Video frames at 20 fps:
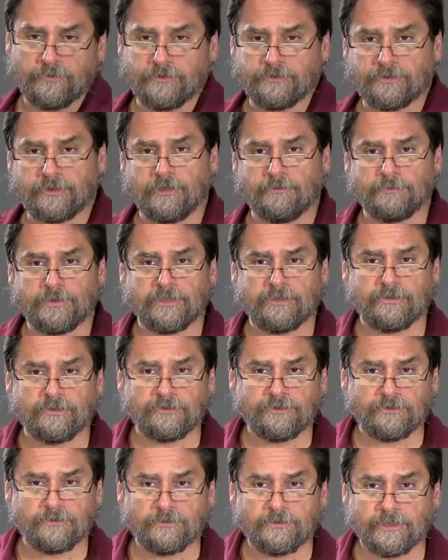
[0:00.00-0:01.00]
when you first
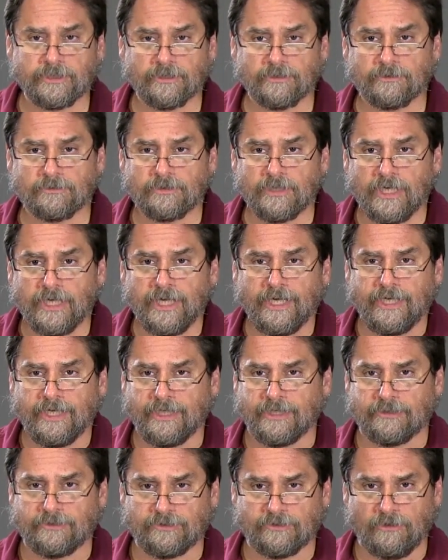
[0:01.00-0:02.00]
come into the
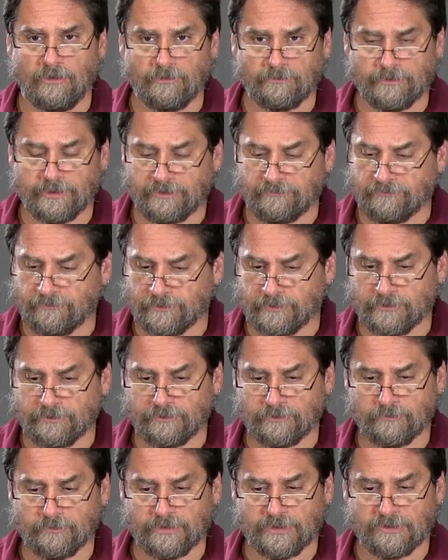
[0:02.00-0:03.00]
studio, it's
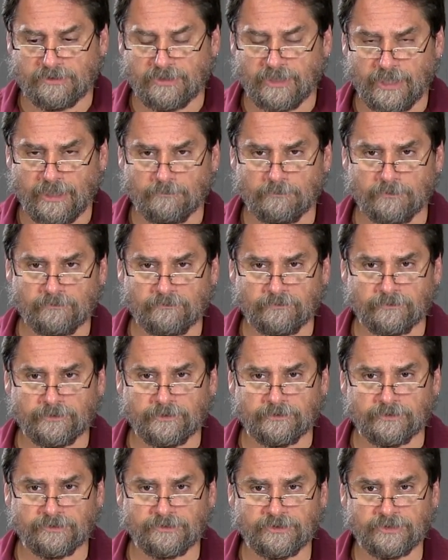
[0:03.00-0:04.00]
already furnished with a
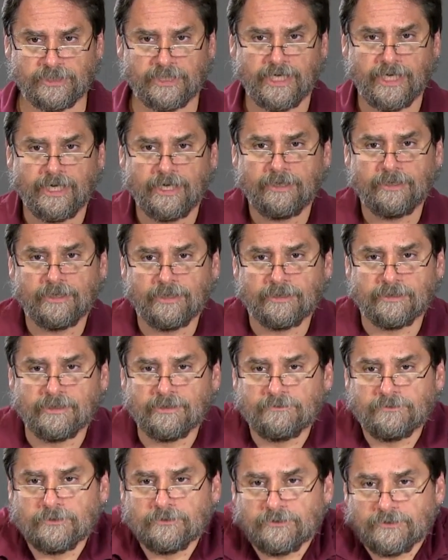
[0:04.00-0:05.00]
table for you to sit at.